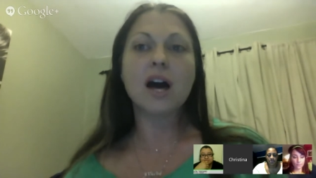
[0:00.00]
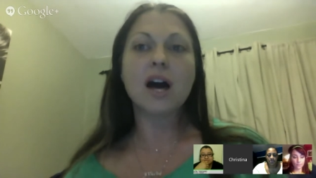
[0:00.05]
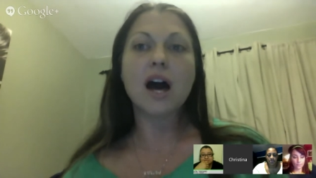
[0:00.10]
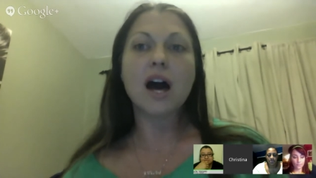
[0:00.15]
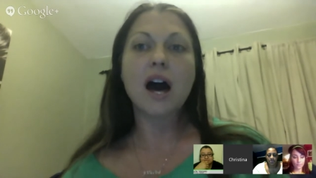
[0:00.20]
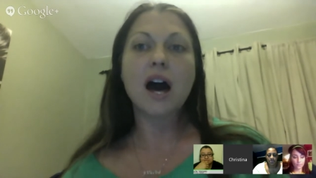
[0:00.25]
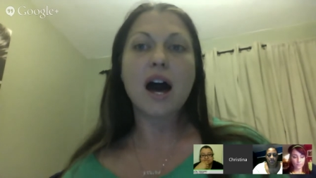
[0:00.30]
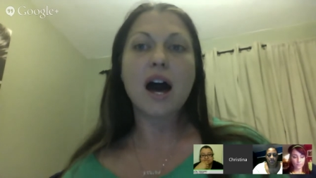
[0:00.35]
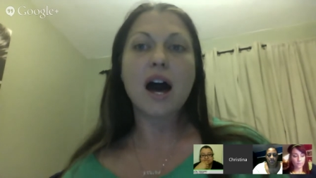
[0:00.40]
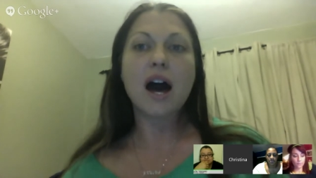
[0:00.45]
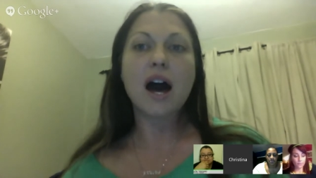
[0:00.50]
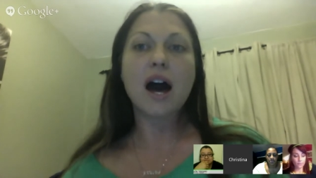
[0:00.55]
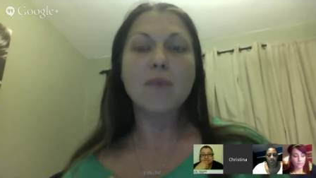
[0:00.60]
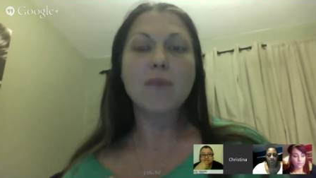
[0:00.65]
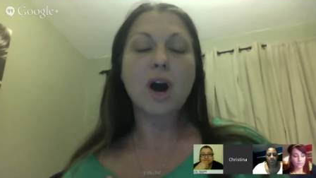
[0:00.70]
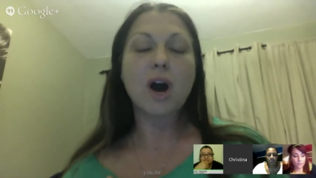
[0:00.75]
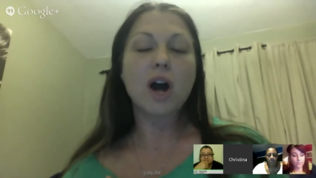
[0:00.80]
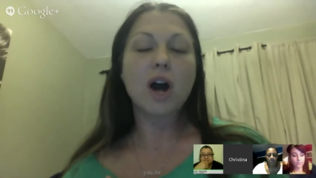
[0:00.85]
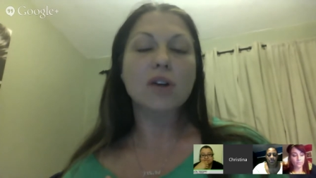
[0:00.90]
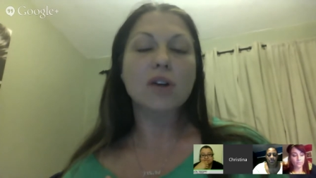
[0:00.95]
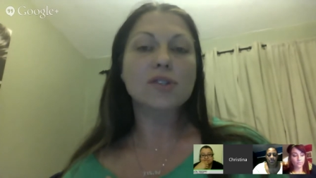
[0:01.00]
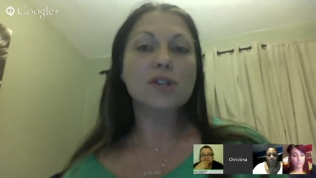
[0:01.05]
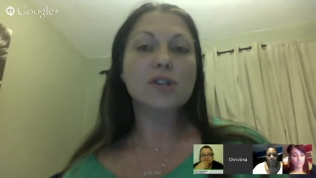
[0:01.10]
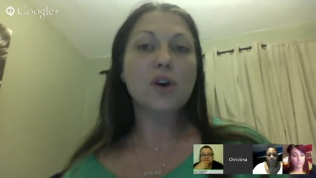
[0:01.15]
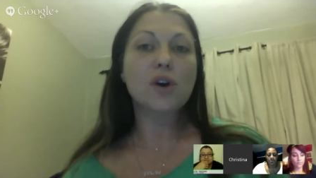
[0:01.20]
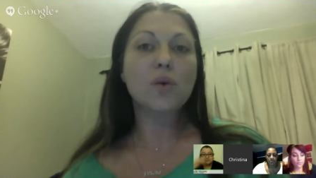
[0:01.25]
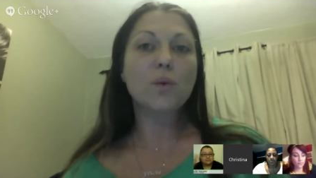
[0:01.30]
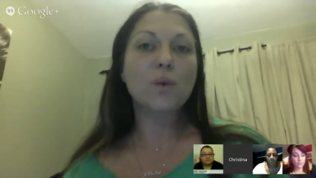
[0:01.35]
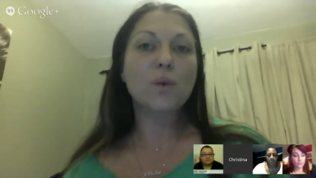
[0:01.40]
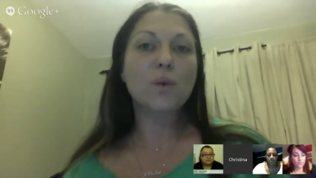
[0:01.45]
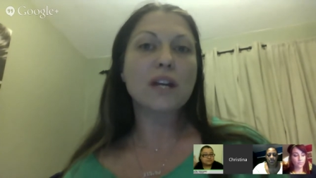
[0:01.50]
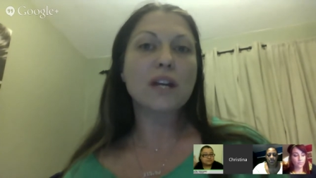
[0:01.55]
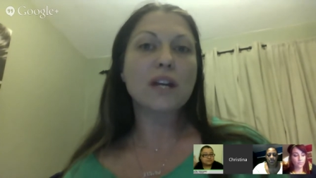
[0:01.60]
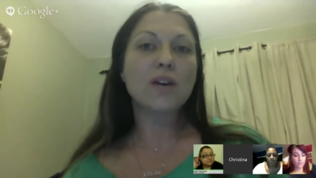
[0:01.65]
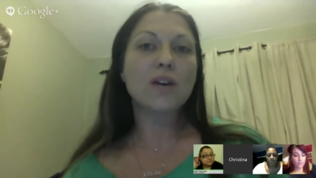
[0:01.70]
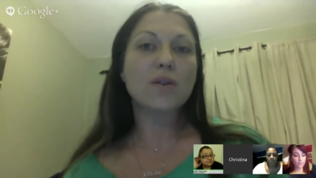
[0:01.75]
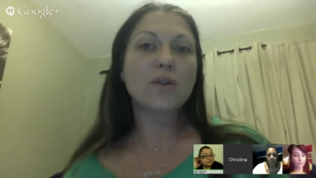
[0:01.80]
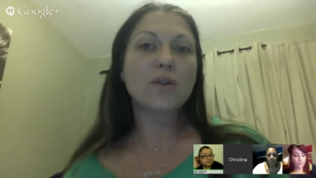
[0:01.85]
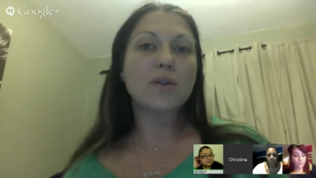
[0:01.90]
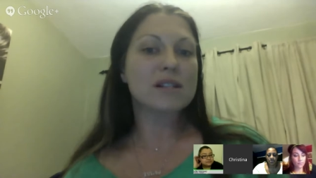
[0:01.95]
Also, we
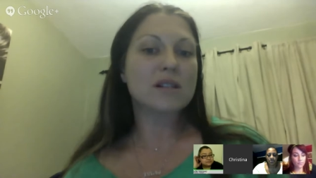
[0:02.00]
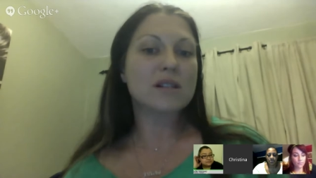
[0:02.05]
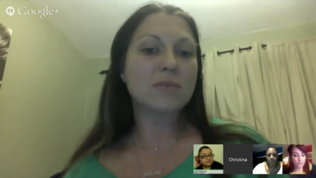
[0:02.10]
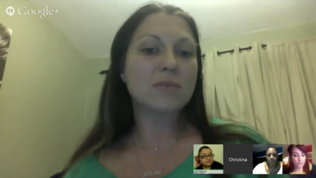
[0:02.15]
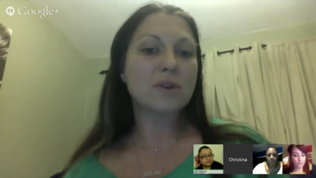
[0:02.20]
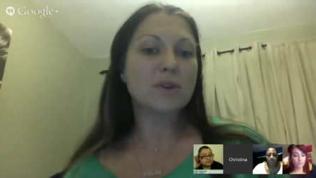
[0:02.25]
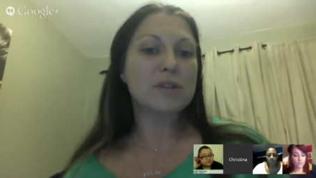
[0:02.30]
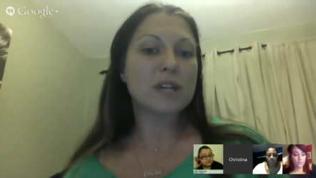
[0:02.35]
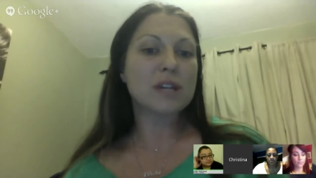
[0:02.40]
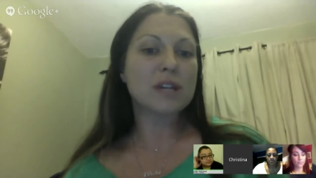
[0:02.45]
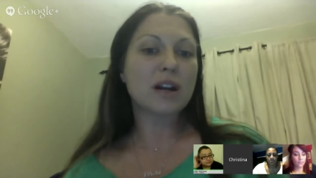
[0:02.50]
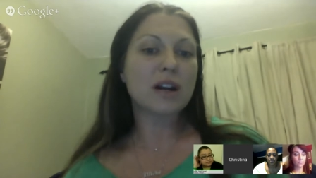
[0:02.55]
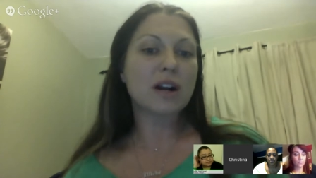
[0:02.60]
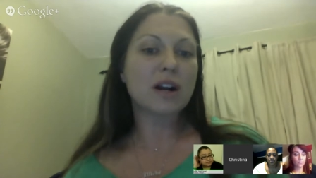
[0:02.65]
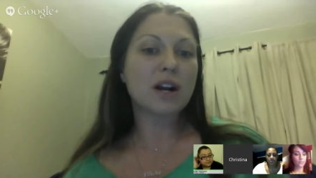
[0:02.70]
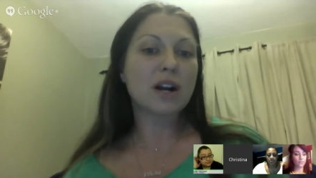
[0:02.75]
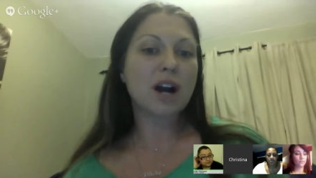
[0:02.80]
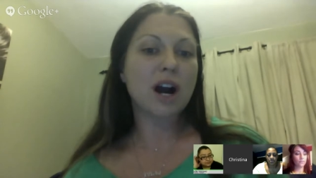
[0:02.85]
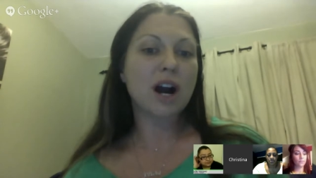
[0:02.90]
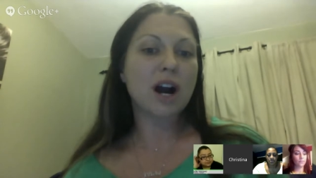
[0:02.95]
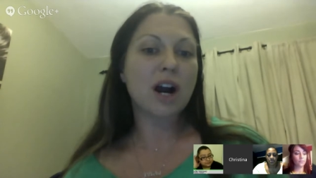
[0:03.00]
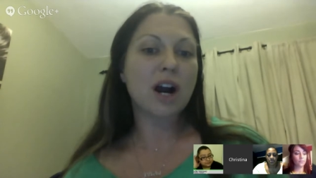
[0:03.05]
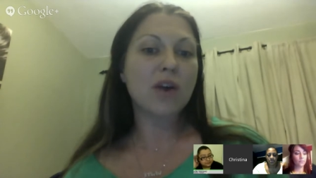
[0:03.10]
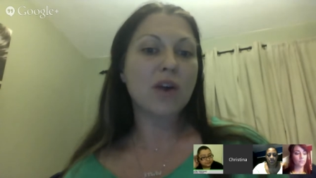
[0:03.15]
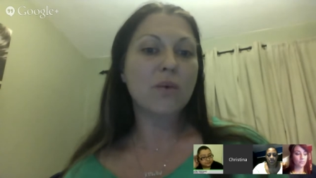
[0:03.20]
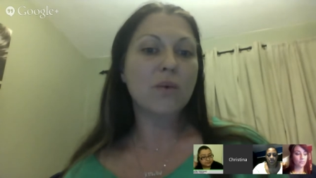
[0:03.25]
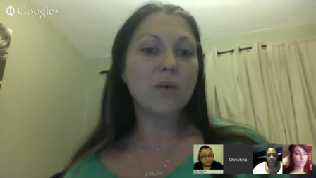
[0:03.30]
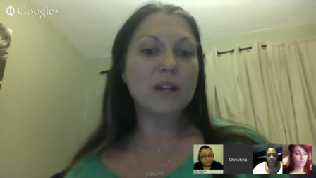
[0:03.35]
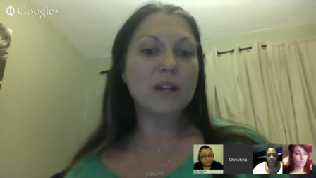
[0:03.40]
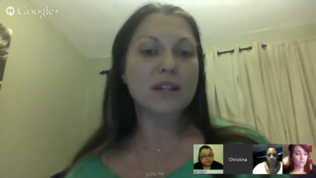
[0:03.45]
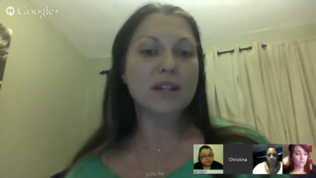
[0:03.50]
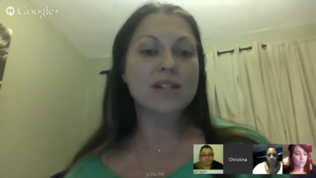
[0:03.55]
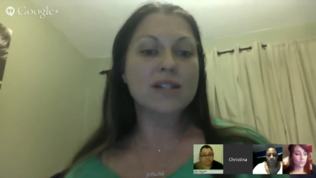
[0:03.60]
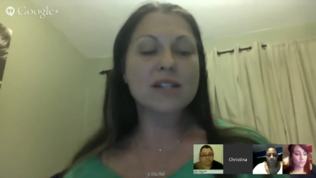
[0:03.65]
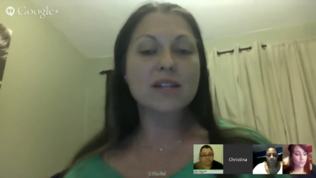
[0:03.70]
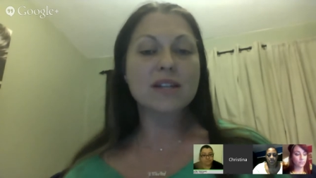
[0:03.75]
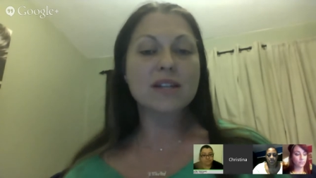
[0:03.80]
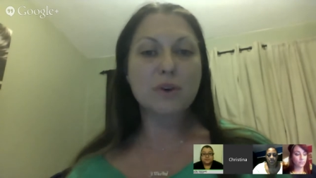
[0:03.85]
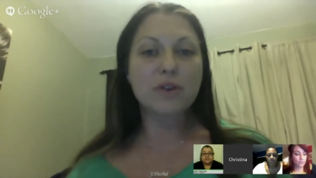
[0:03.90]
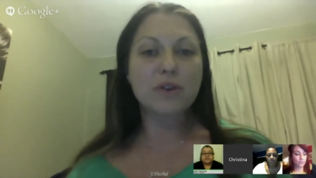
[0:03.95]
don't listen to music in our car. We listen
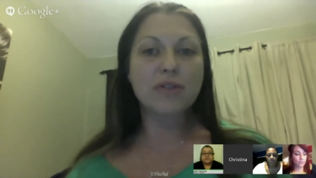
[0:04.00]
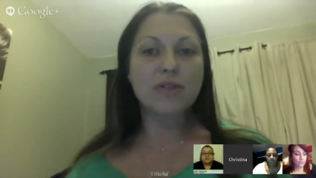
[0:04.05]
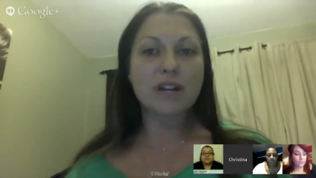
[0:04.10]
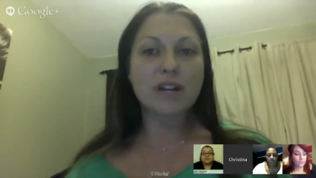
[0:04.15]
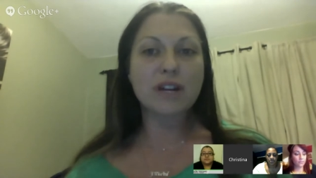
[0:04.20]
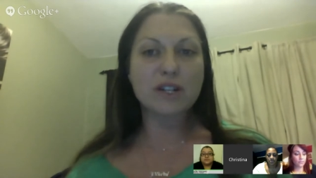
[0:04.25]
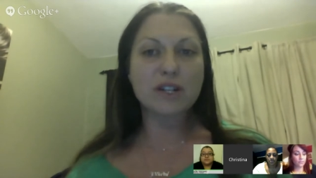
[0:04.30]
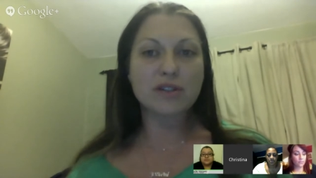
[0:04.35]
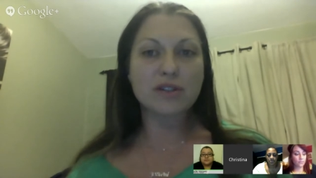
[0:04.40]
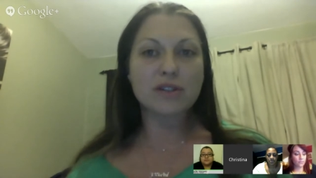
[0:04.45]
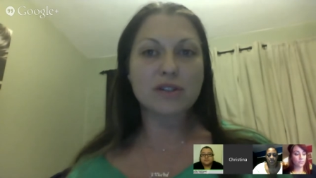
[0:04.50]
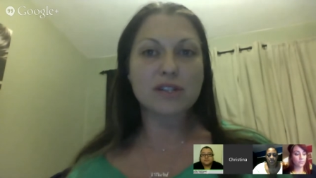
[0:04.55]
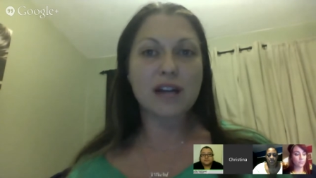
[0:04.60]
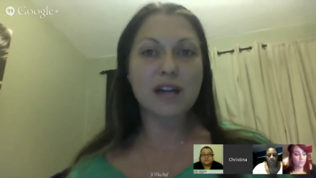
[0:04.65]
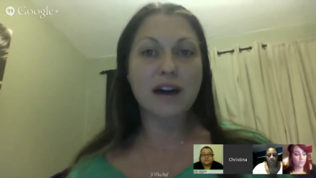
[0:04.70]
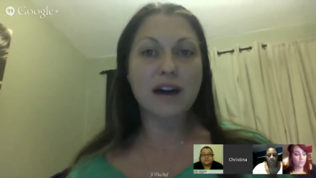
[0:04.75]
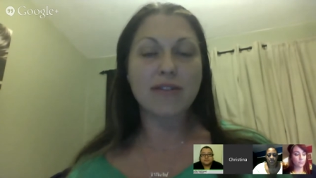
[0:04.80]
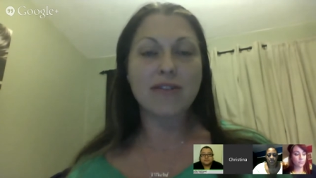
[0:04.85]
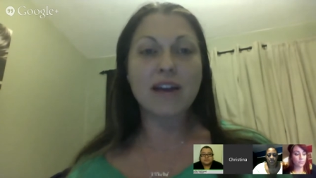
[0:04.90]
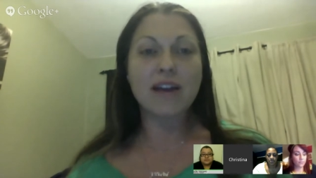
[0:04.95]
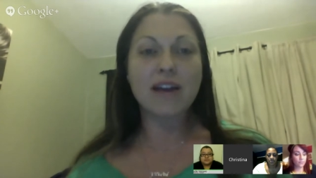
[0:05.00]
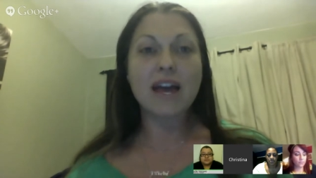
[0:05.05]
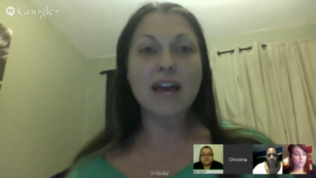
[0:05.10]
to motivational stuff.